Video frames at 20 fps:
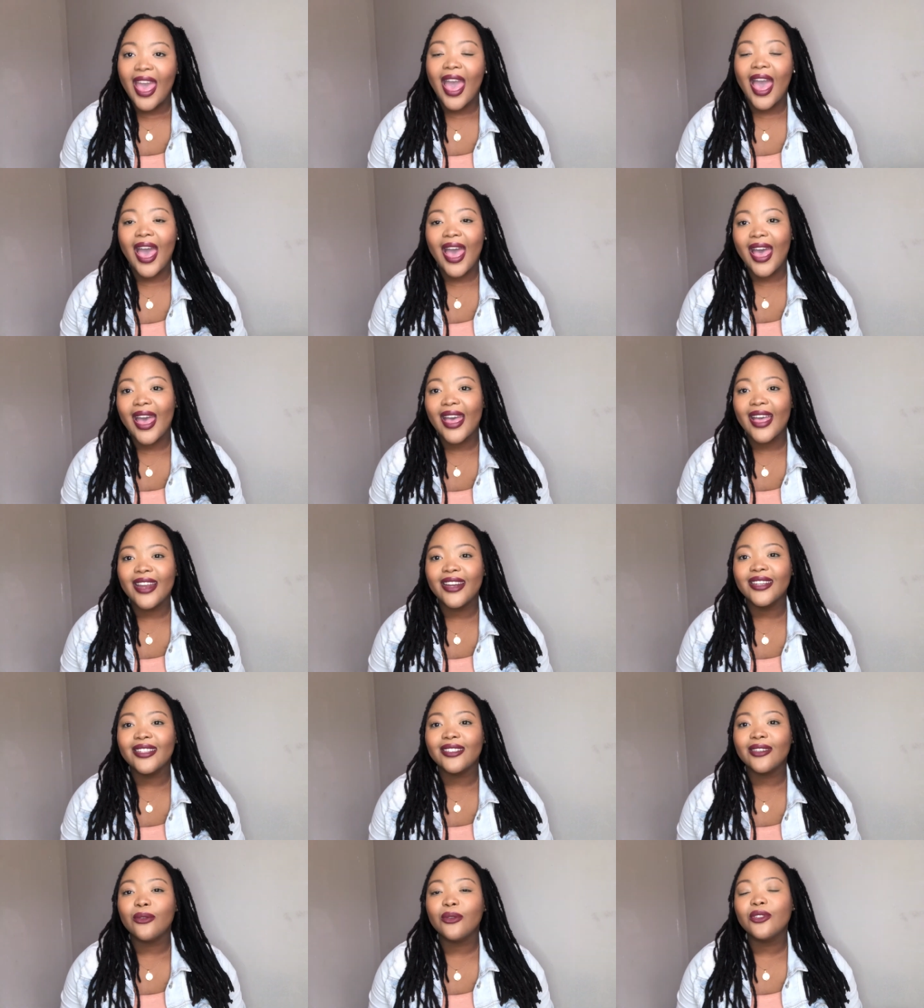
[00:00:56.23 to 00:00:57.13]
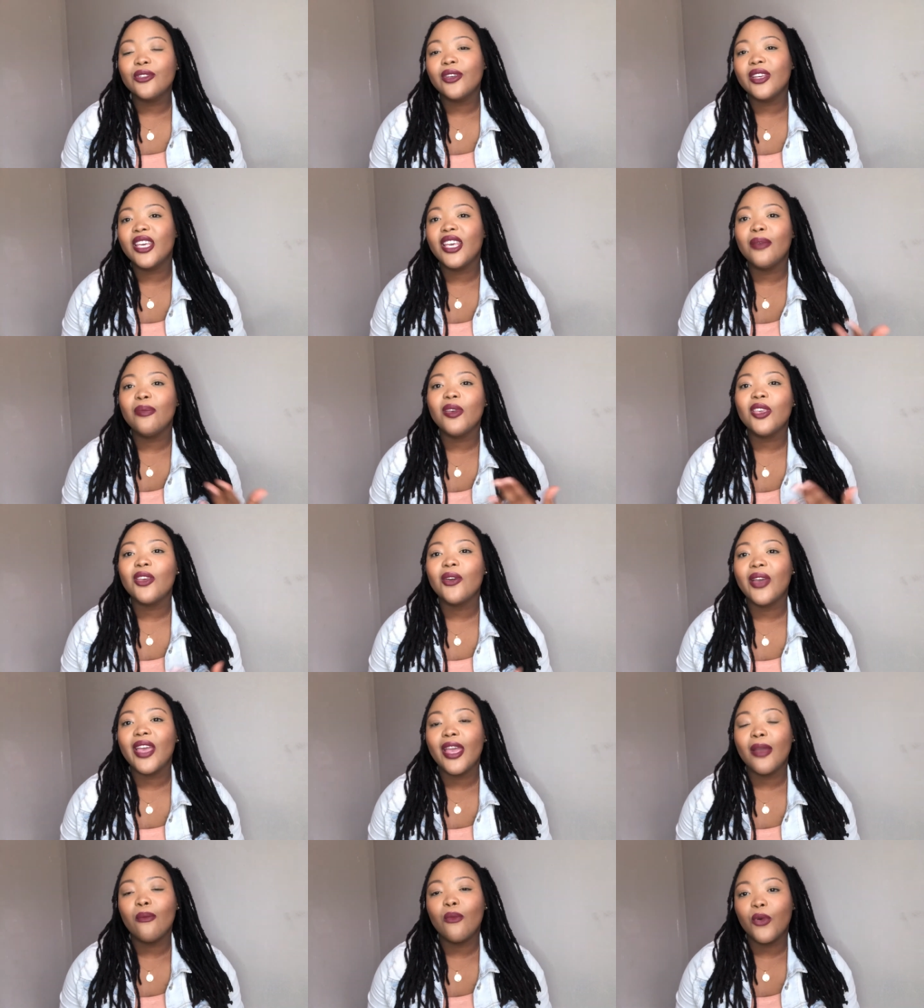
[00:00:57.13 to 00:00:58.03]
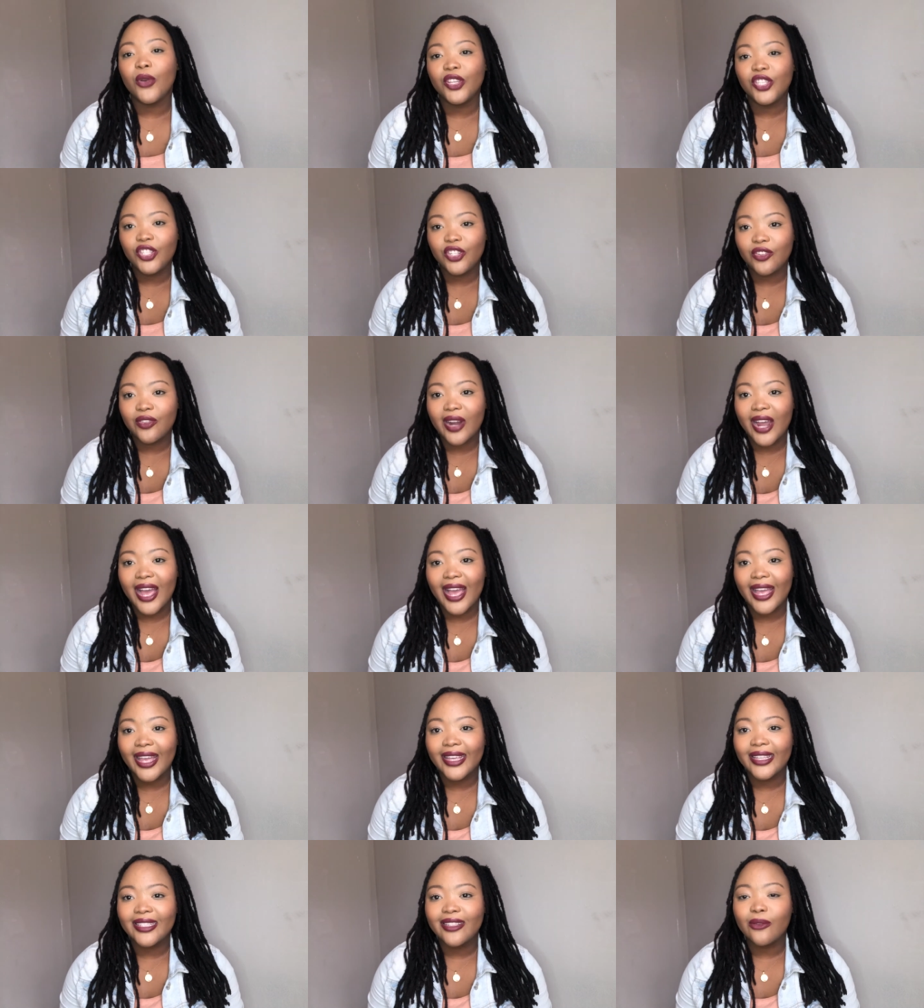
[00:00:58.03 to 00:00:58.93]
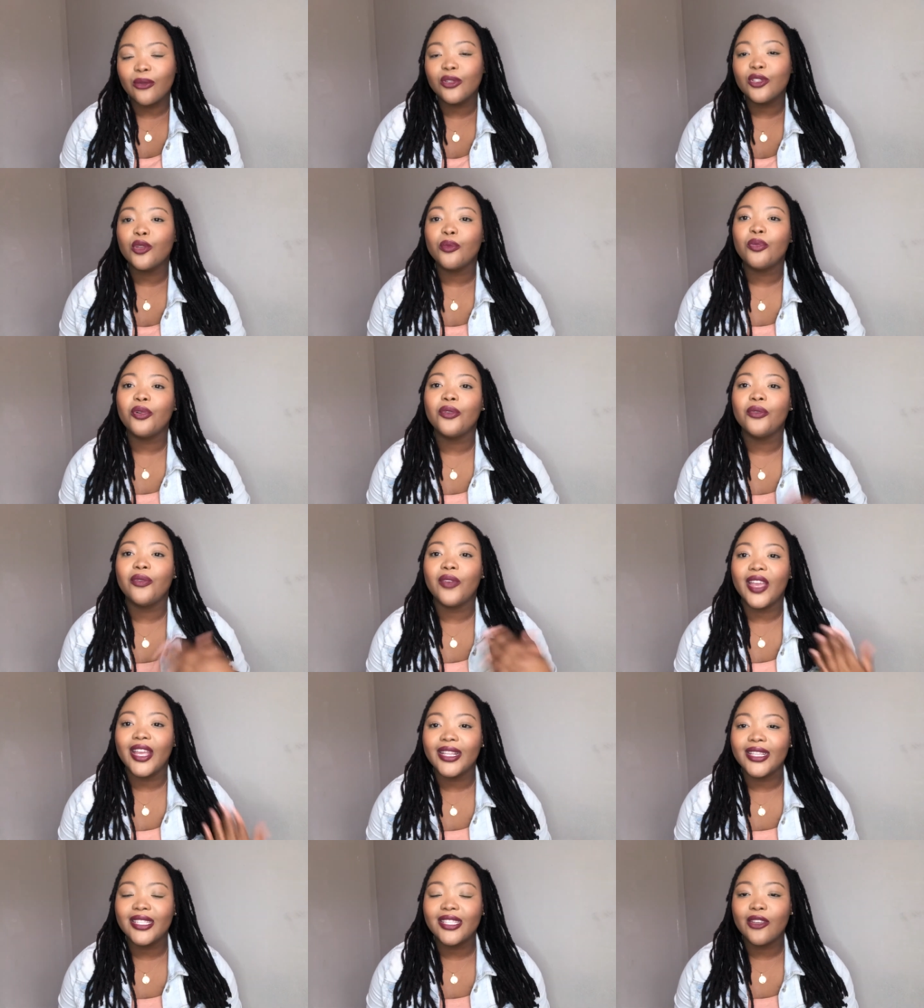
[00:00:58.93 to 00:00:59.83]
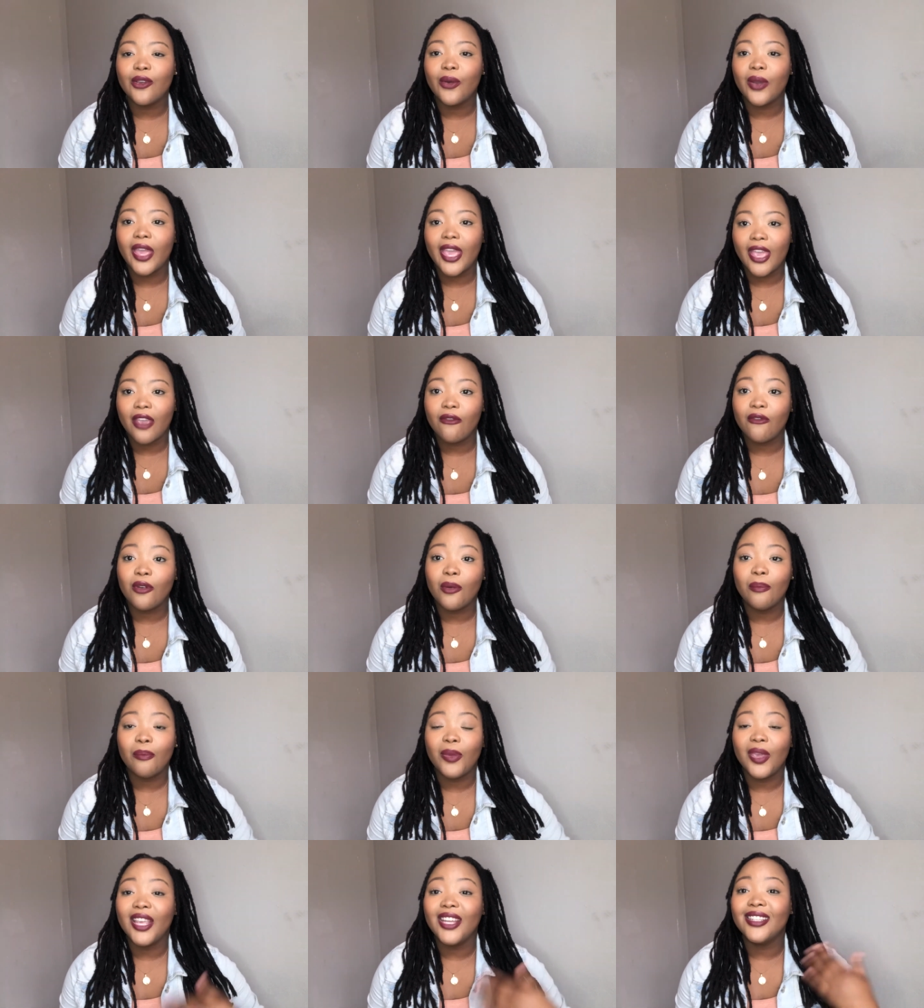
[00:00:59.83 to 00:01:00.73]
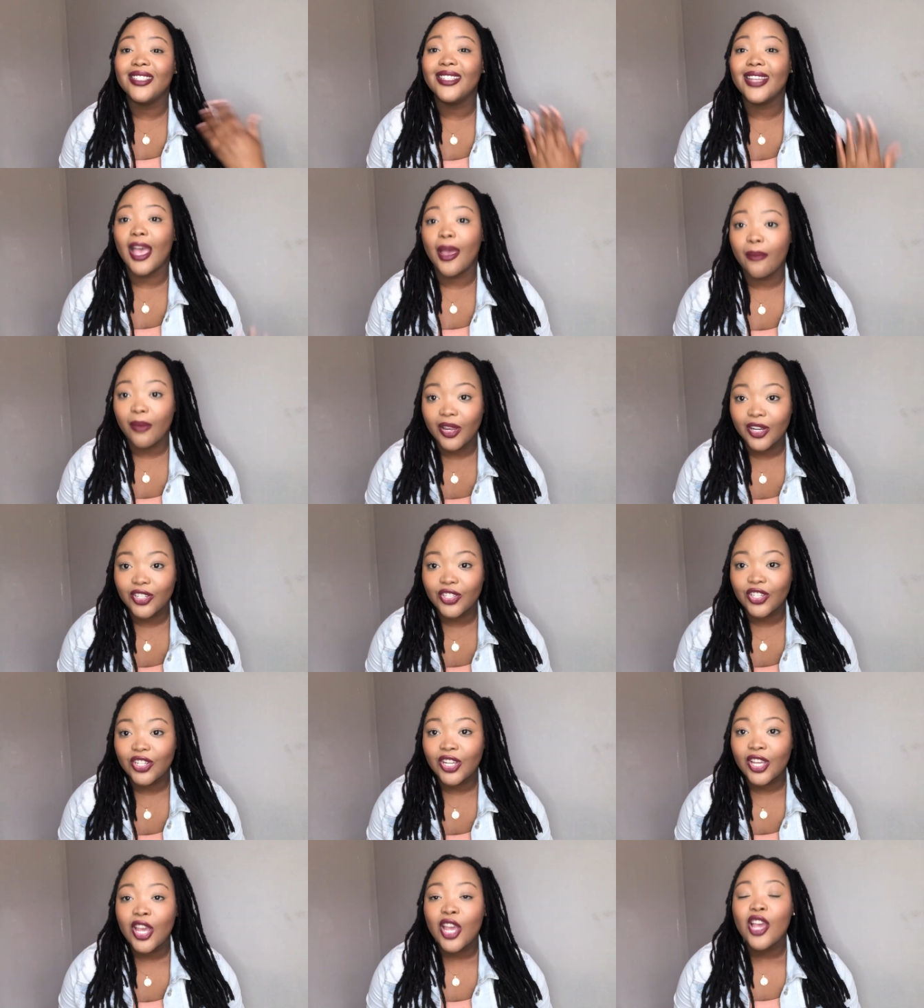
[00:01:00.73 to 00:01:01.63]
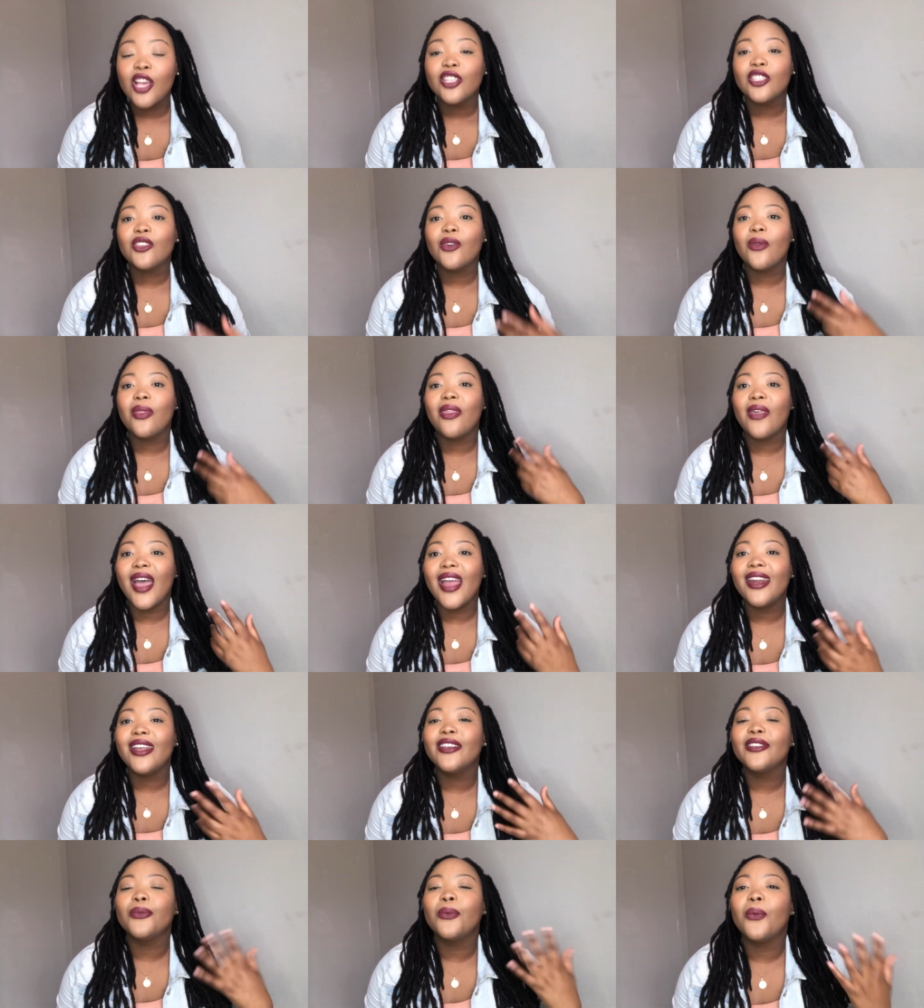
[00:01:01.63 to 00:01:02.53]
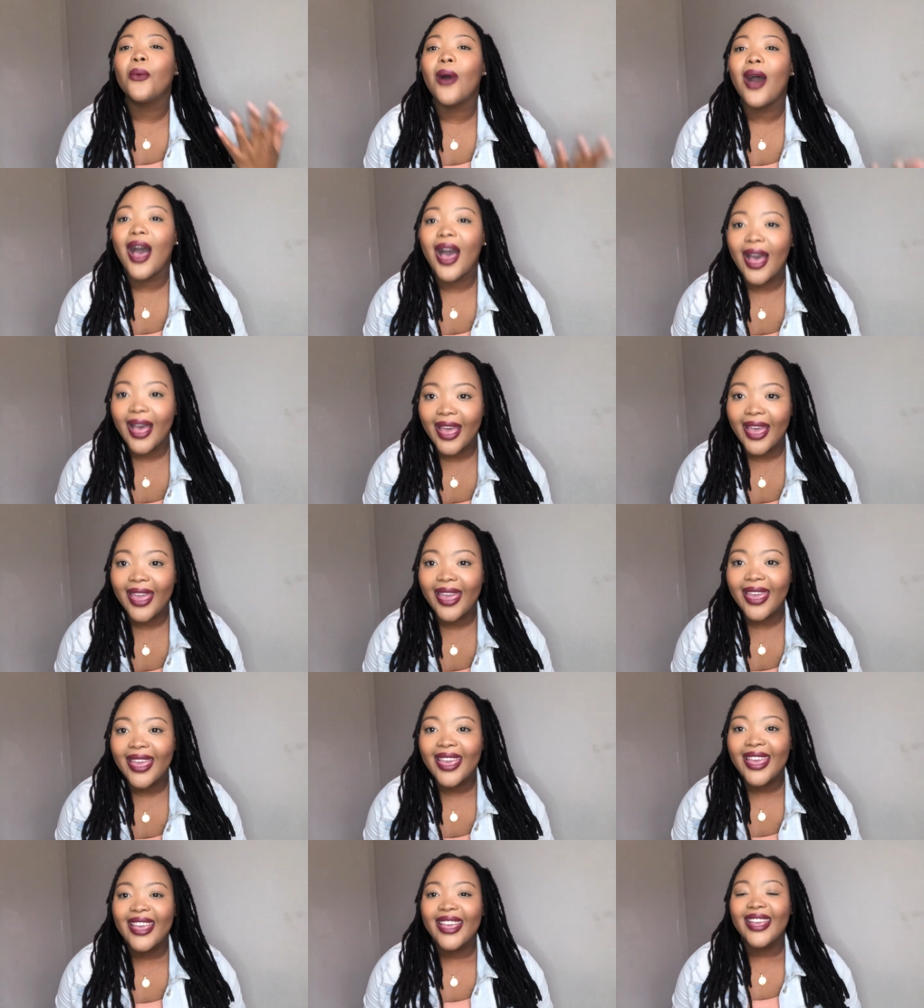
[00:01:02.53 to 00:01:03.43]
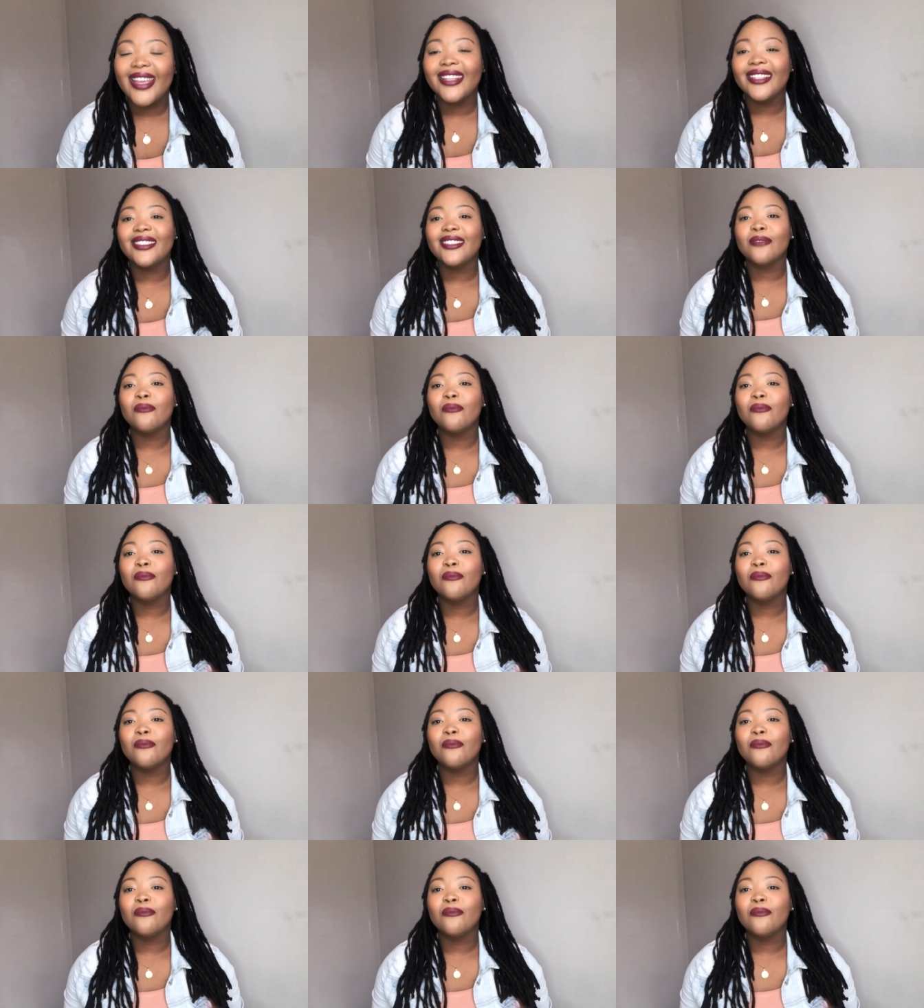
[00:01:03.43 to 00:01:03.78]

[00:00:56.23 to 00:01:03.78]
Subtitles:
And also keeping your hair moisturized also prevents your hair from being damaged. So that is why it's